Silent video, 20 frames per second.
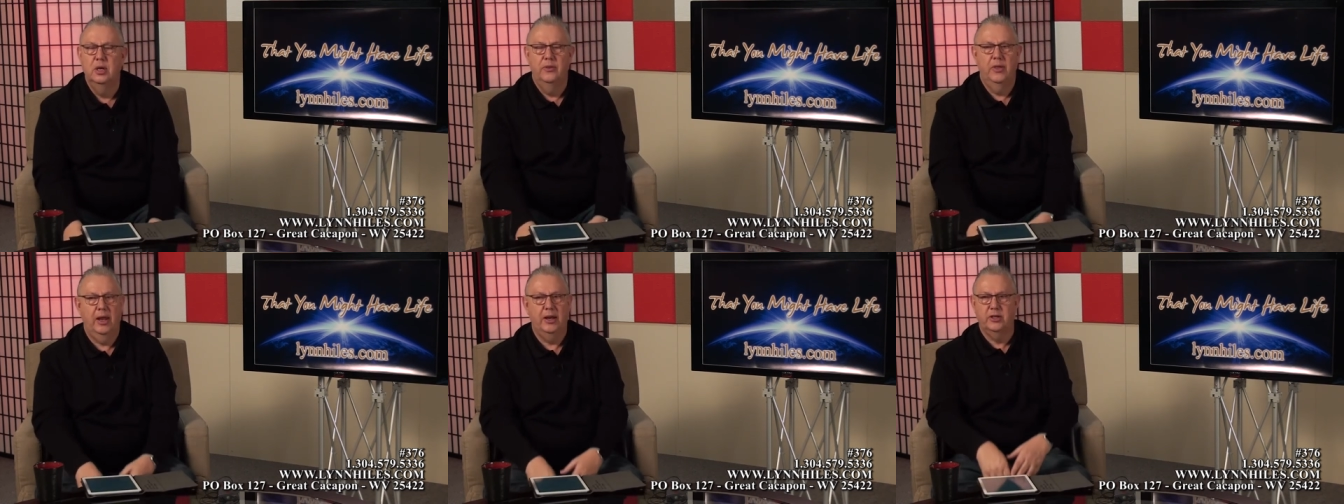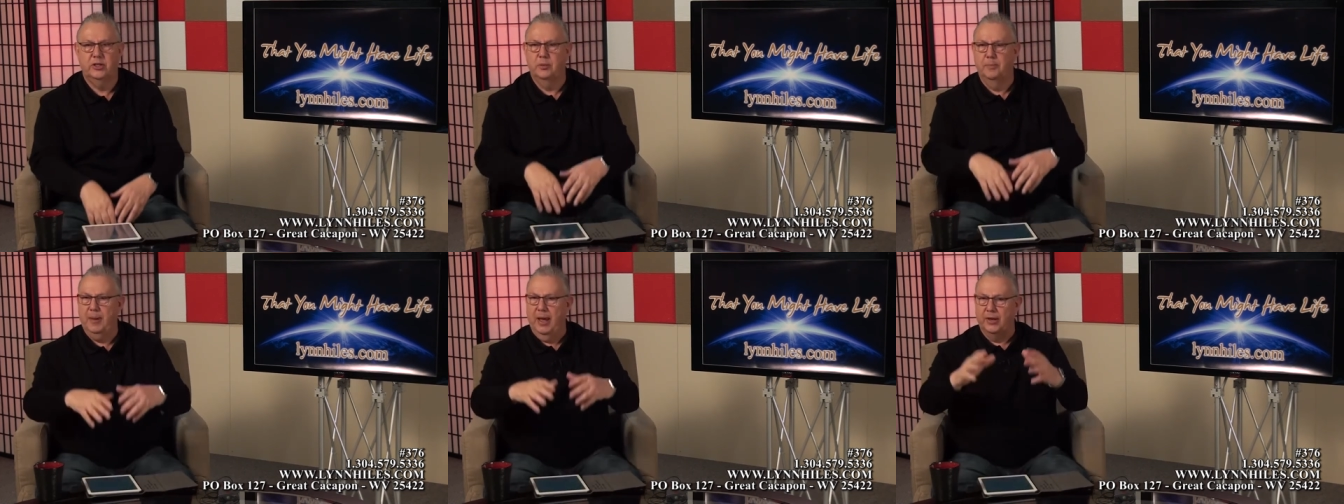That
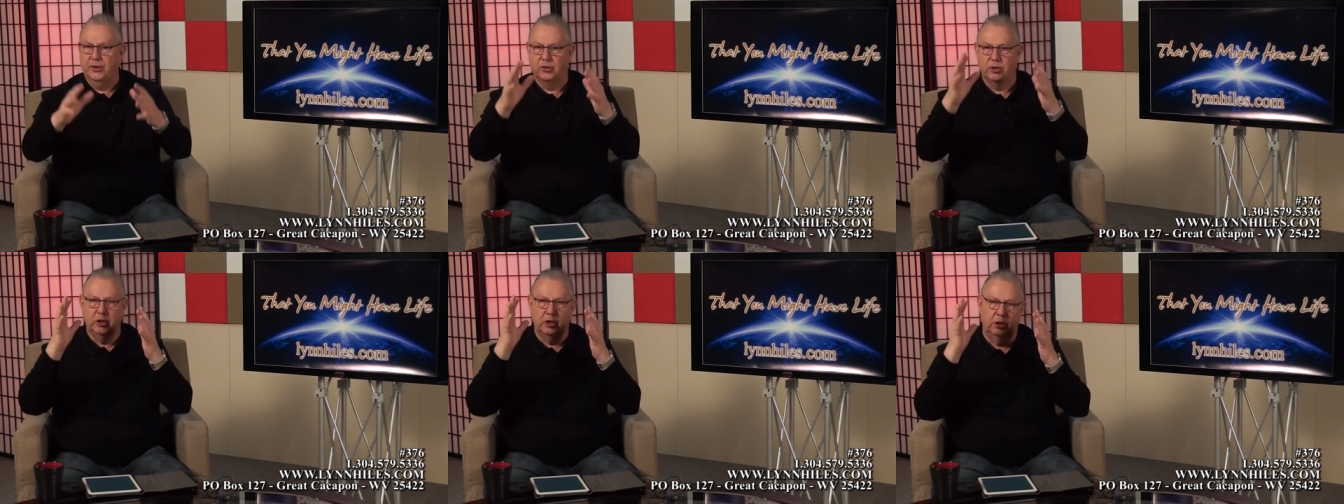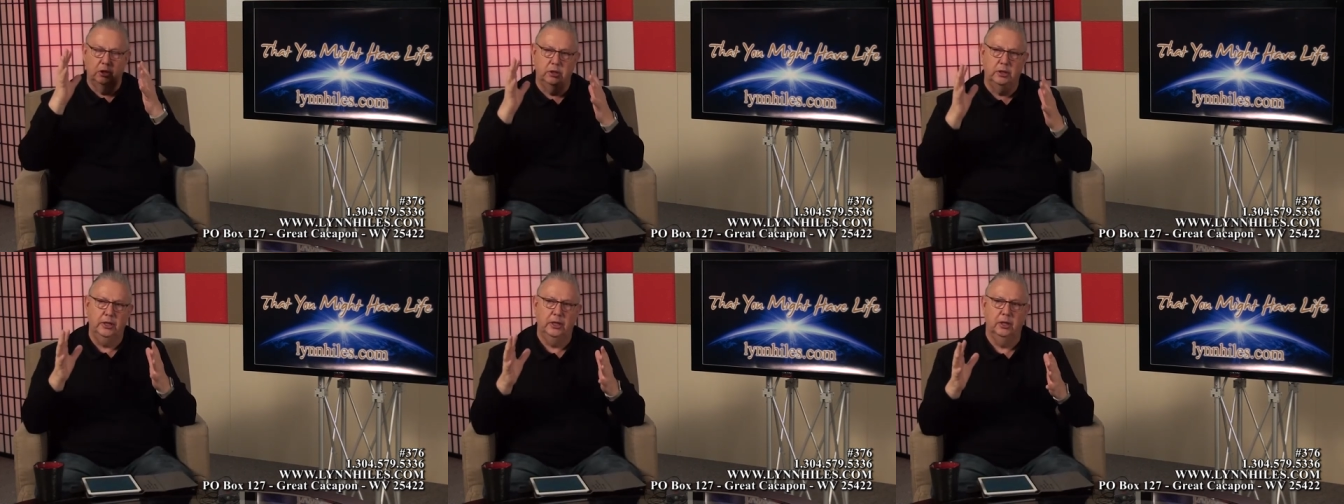is about as
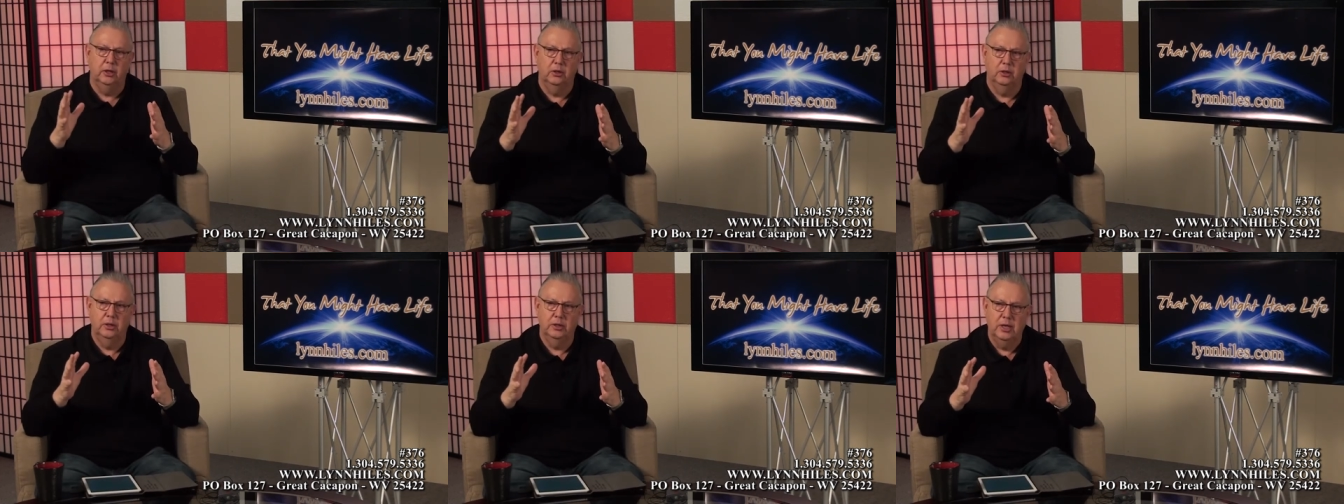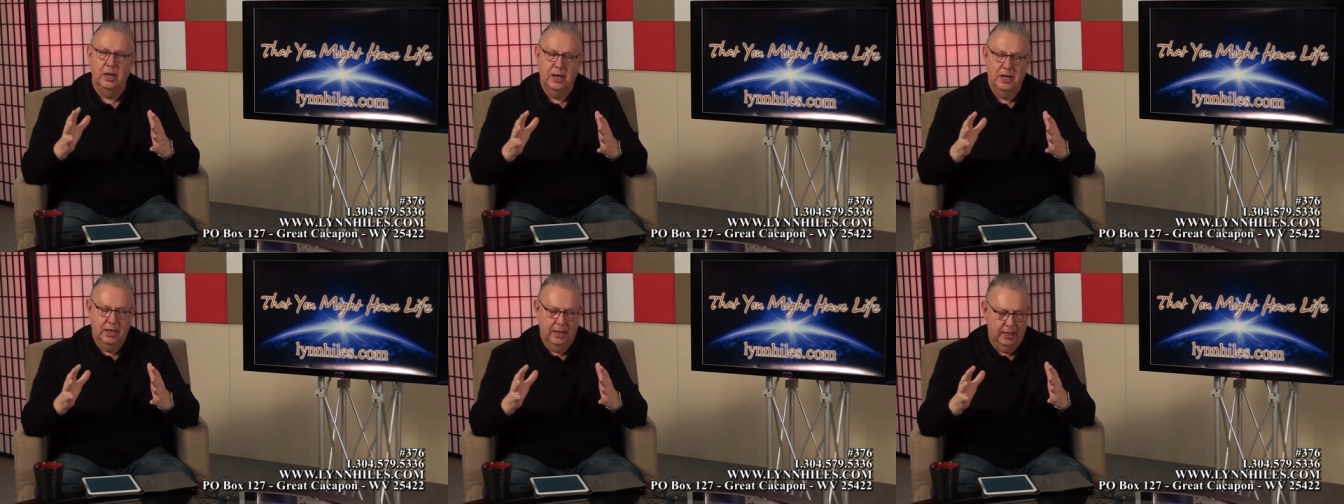
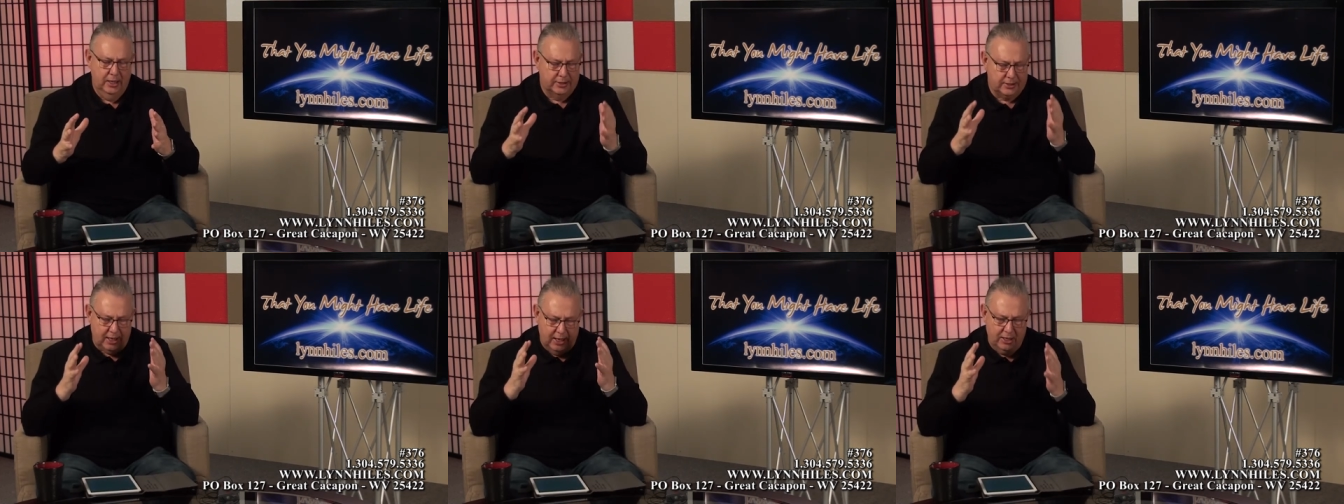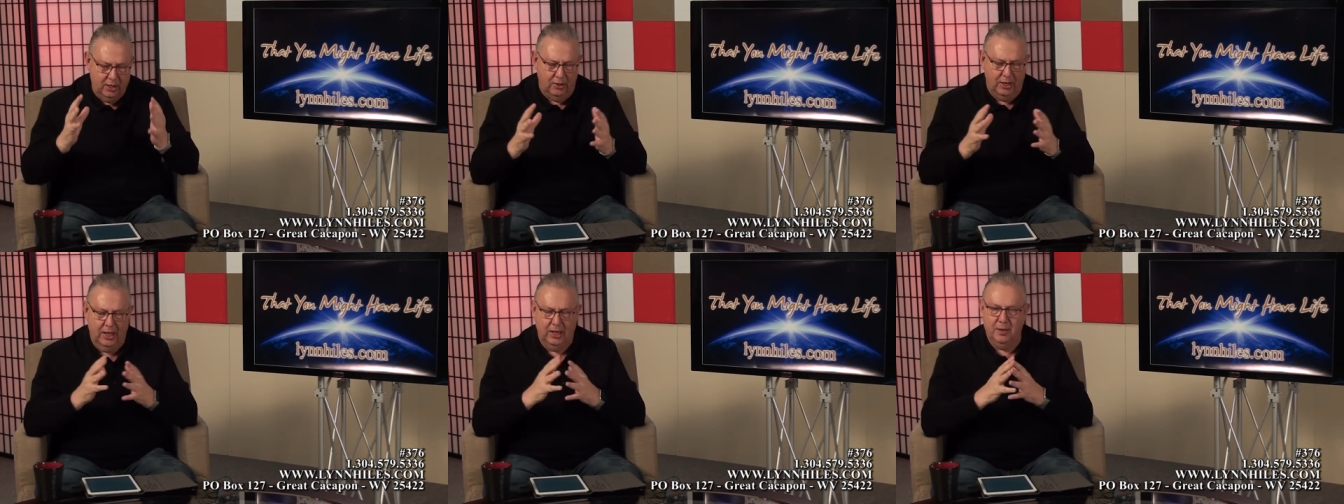clear as I
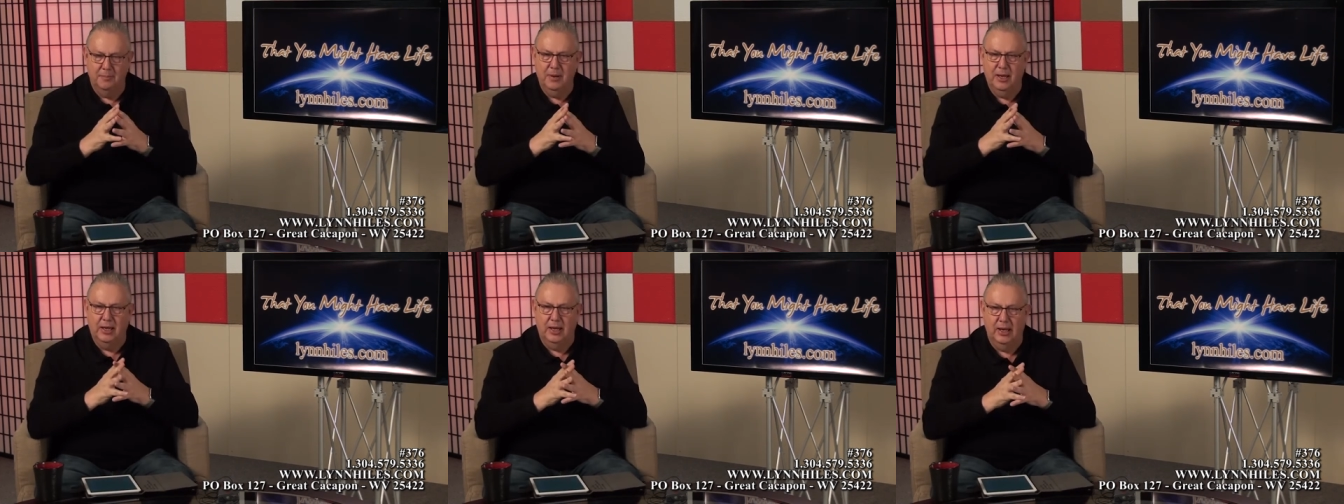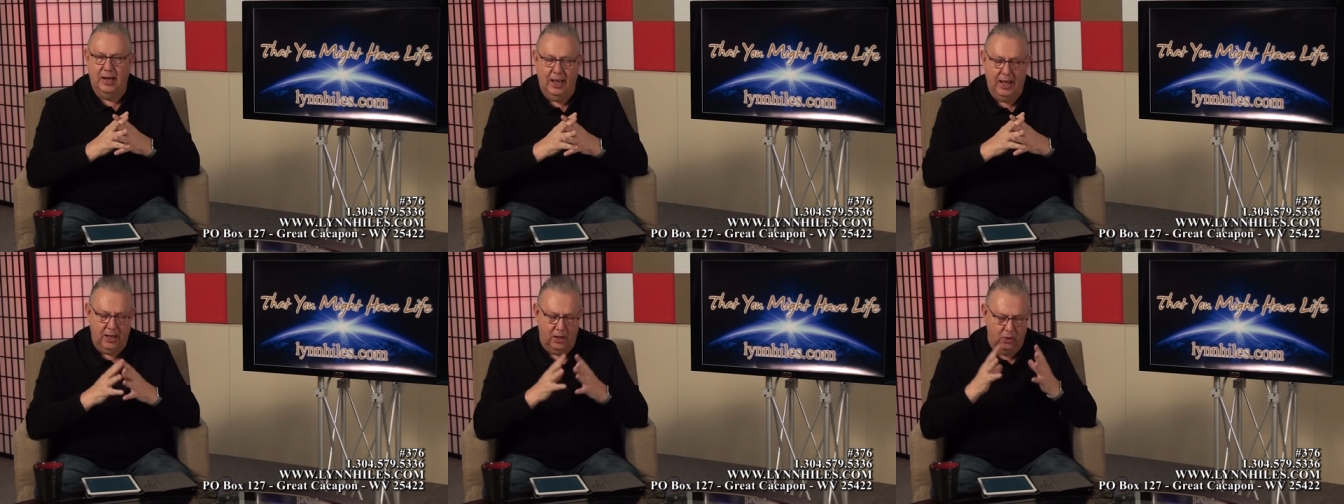know how to make
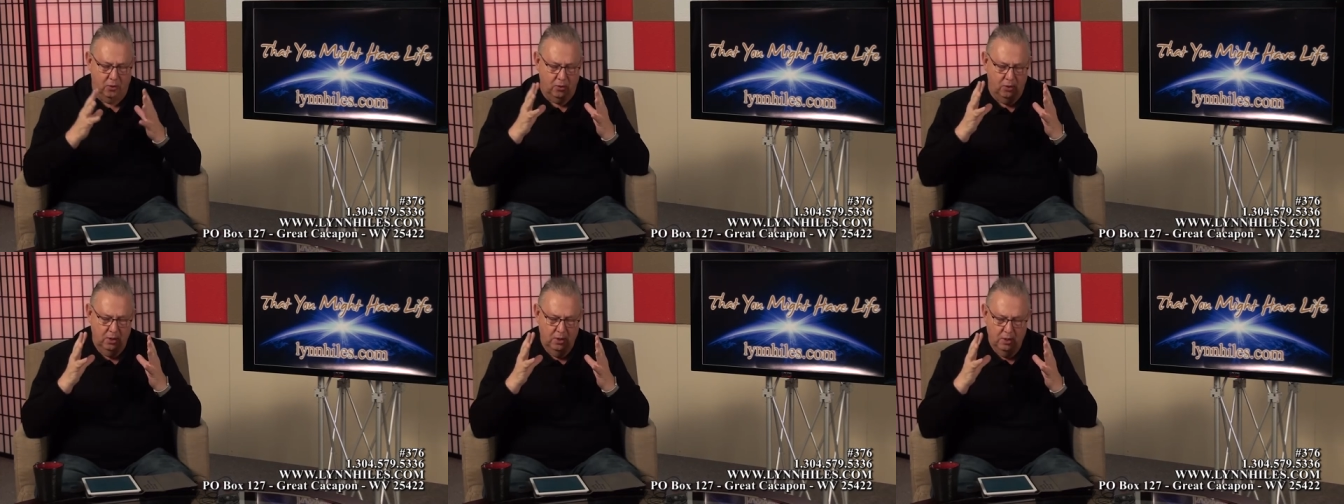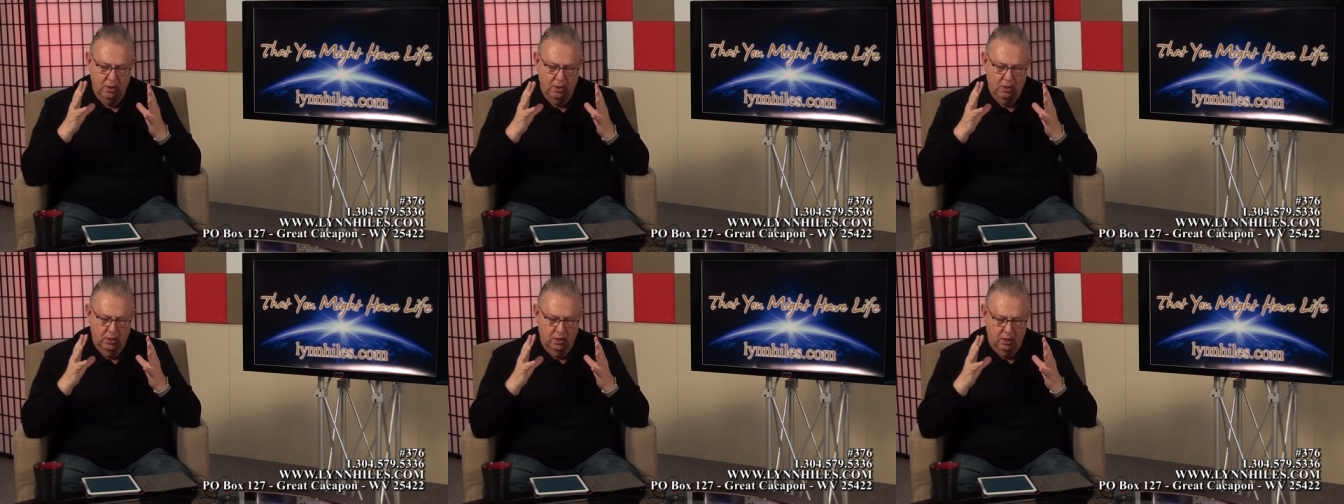it. How
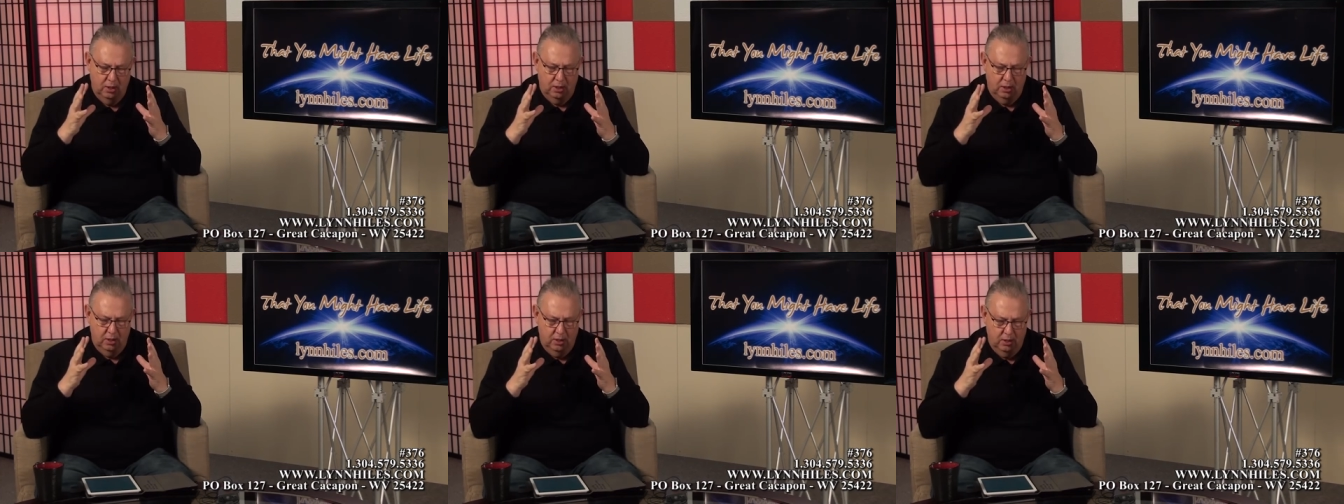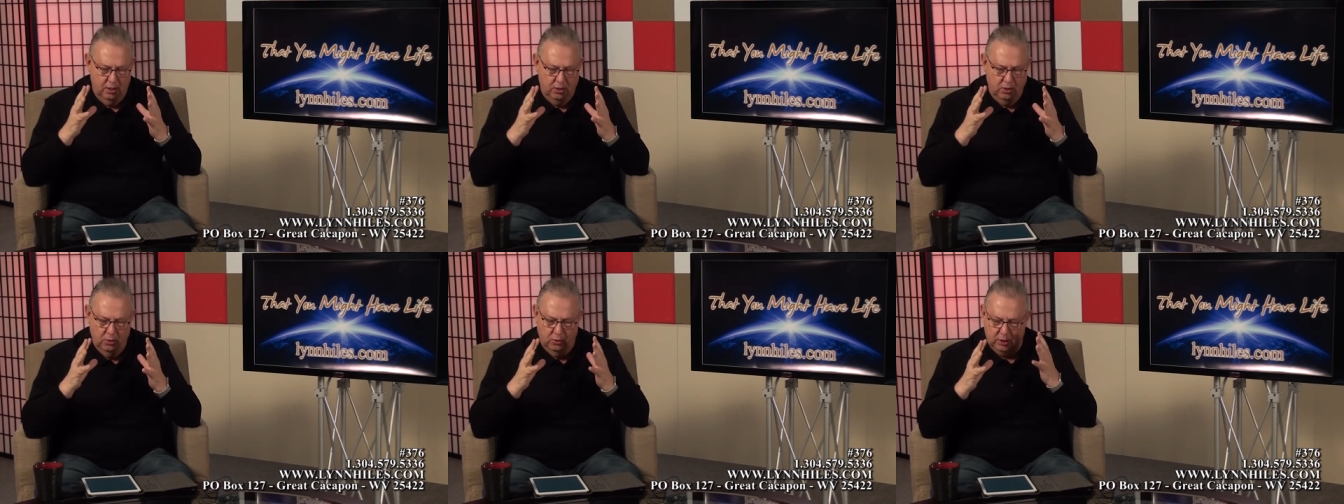
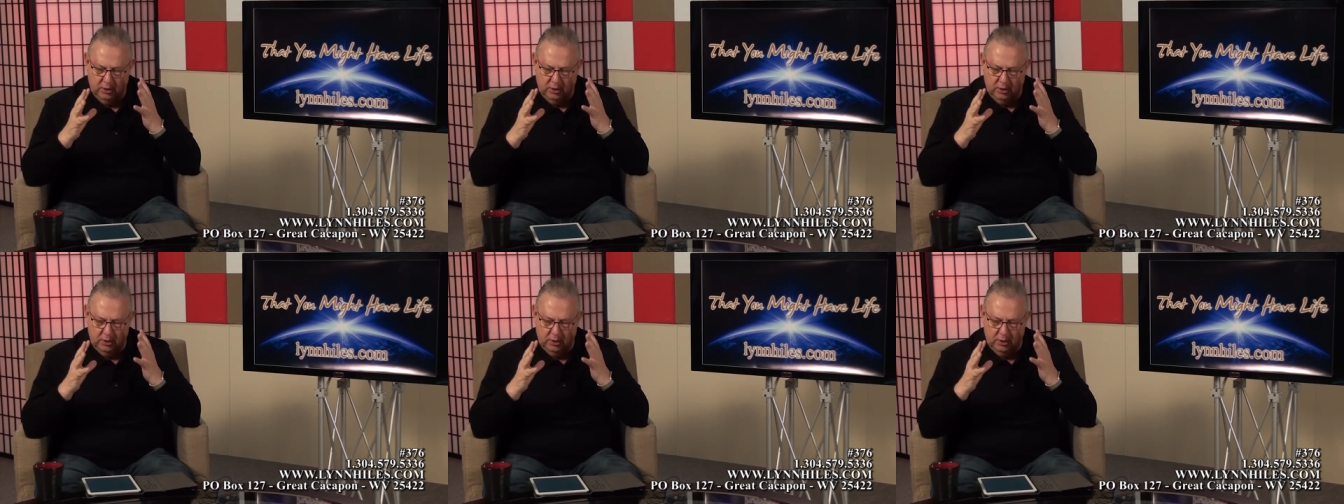uh, you